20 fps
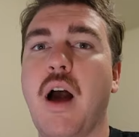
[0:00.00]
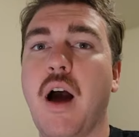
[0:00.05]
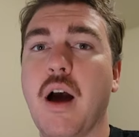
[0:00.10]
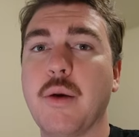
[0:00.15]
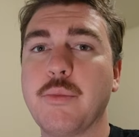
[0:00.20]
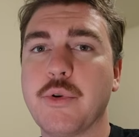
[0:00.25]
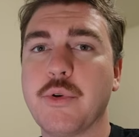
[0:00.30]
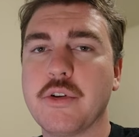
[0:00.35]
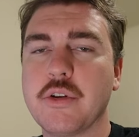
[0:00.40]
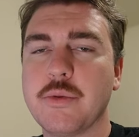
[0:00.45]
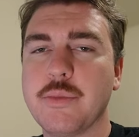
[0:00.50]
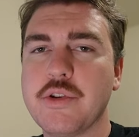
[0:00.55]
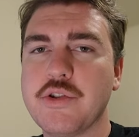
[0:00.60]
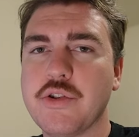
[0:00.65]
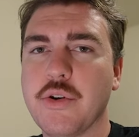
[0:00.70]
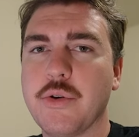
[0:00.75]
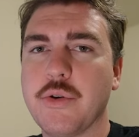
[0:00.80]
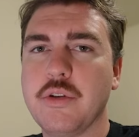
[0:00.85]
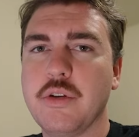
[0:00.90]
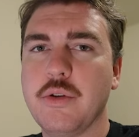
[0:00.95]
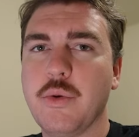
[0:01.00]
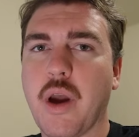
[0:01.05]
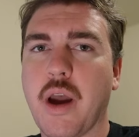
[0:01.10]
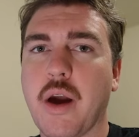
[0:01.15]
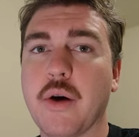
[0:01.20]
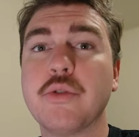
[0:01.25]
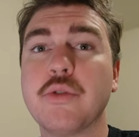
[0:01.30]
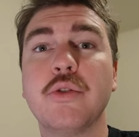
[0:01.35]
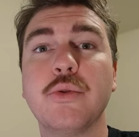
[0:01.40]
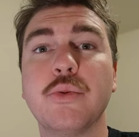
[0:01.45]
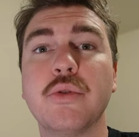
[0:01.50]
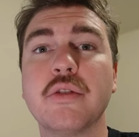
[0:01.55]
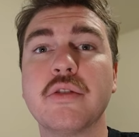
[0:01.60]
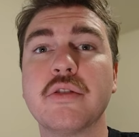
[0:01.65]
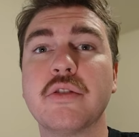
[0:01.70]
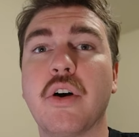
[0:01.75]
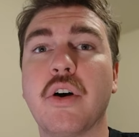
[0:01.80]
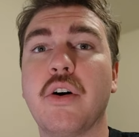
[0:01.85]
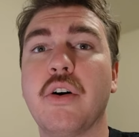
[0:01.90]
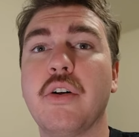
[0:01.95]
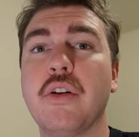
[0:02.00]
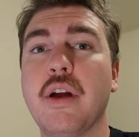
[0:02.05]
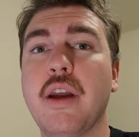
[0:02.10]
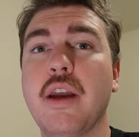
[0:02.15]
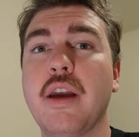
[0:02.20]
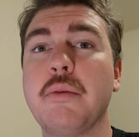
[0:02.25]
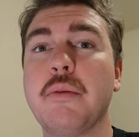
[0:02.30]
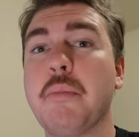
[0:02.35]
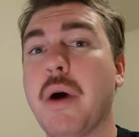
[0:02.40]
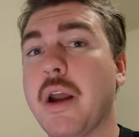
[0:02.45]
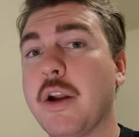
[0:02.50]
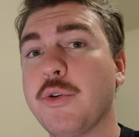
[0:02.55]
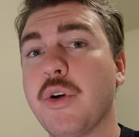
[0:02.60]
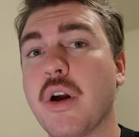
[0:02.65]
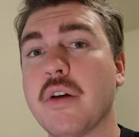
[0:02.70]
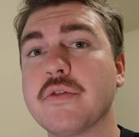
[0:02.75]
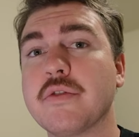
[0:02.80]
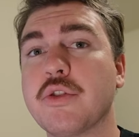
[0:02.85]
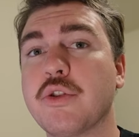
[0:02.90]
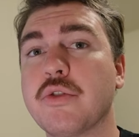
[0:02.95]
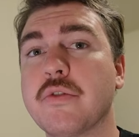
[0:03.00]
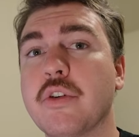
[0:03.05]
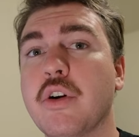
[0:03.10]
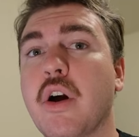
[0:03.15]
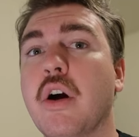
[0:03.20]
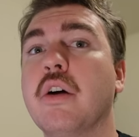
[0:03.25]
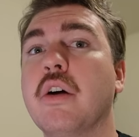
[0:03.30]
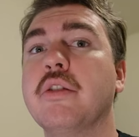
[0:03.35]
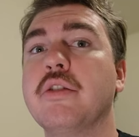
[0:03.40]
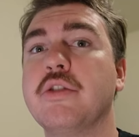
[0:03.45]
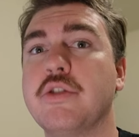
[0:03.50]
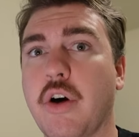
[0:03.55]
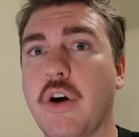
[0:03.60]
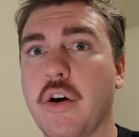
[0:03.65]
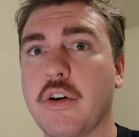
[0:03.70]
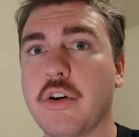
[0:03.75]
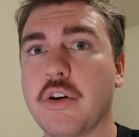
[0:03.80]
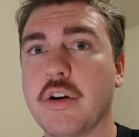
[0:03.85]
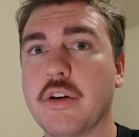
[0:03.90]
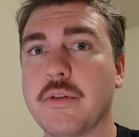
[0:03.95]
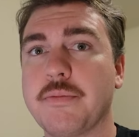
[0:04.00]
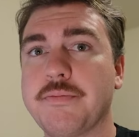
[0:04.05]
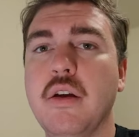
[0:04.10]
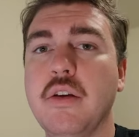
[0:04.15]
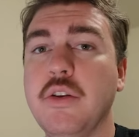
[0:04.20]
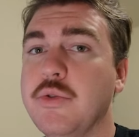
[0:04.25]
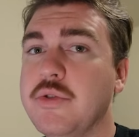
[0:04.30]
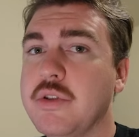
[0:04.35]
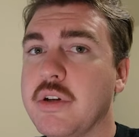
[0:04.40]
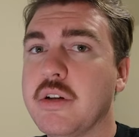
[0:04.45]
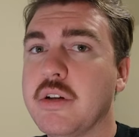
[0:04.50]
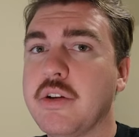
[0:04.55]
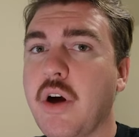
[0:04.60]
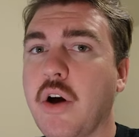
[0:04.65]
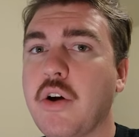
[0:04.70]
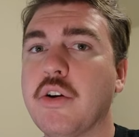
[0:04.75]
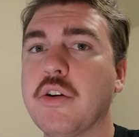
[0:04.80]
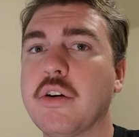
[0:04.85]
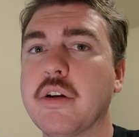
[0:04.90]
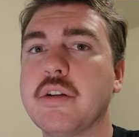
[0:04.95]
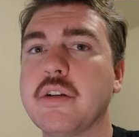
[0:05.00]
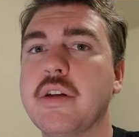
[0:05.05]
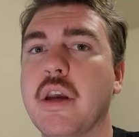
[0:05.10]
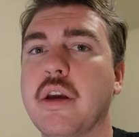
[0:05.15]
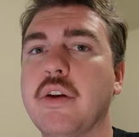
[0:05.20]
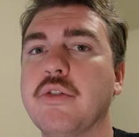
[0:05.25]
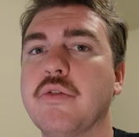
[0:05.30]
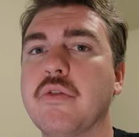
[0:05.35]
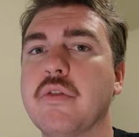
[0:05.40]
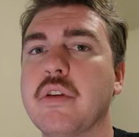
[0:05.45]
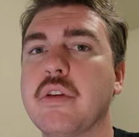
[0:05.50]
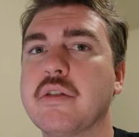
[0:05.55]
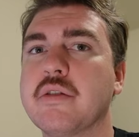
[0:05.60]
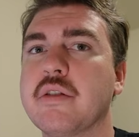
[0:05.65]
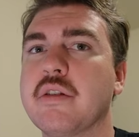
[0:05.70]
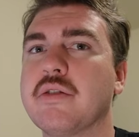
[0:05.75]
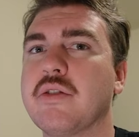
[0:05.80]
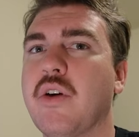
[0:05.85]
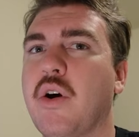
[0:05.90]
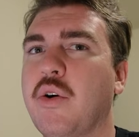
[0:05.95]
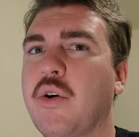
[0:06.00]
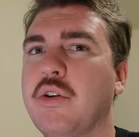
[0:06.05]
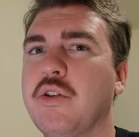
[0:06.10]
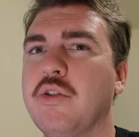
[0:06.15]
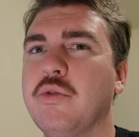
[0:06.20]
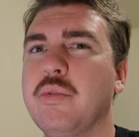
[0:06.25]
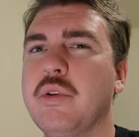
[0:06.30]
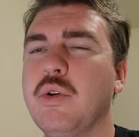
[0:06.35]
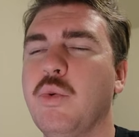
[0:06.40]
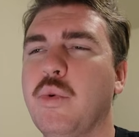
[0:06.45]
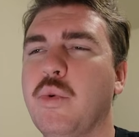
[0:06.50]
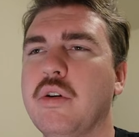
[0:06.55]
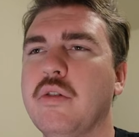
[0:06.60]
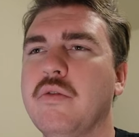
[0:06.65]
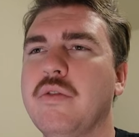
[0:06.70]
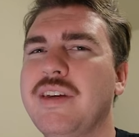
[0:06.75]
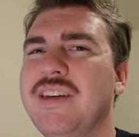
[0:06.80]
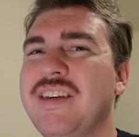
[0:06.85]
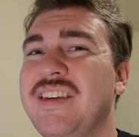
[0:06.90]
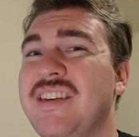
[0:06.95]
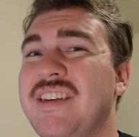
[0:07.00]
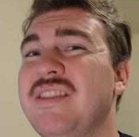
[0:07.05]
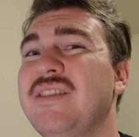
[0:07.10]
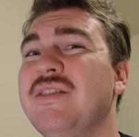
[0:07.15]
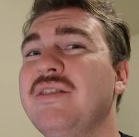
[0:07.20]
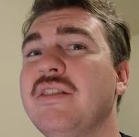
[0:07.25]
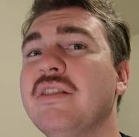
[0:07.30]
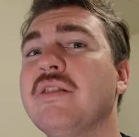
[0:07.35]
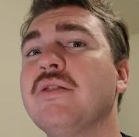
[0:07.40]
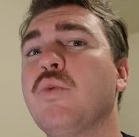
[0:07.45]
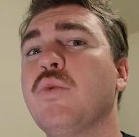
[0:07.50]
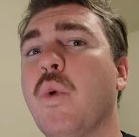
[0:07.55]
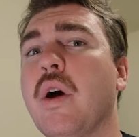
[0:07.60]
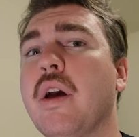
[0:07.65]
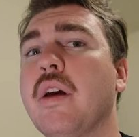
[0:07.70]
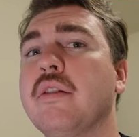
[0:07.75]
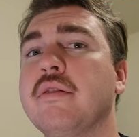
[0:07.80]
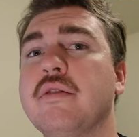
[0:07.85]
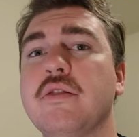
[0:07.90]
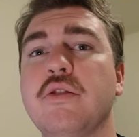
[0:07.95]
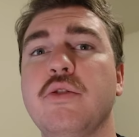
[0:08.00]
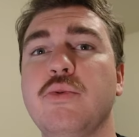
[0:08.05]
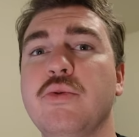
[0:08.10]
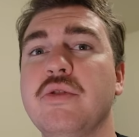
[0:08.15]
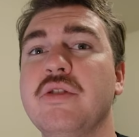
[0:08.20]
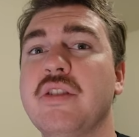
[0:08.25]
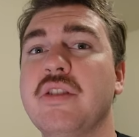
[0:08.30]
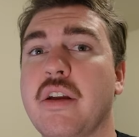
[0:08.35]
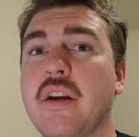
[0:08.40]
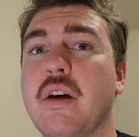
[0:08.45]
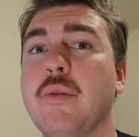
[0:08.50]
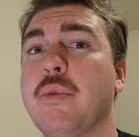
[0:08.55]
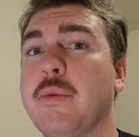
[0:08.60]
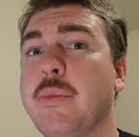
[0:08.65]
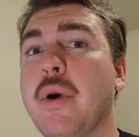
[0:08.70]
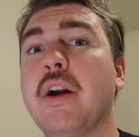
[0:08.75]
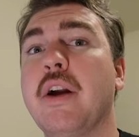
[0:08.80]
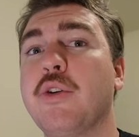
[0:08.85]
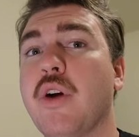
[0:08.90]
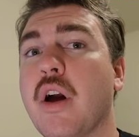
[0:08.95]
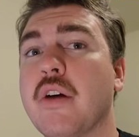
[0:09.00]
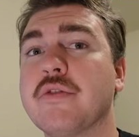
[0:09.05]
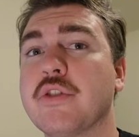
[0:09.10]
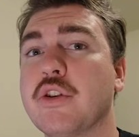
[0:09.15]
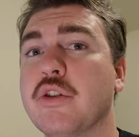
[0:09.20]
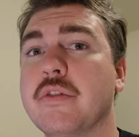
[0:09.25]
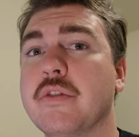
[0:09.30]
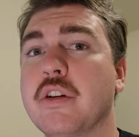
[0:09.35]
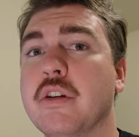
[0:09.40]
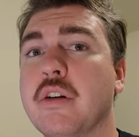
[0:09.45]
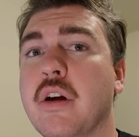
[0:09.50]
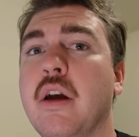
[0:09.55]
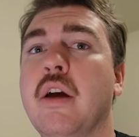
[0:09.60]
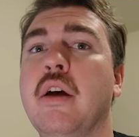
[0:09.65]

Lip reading: I'm going to be showing you how to install a Minecraft server on Docker. Using a Docker container for this is arguably one of the easiest ways to set up a Minecraft server.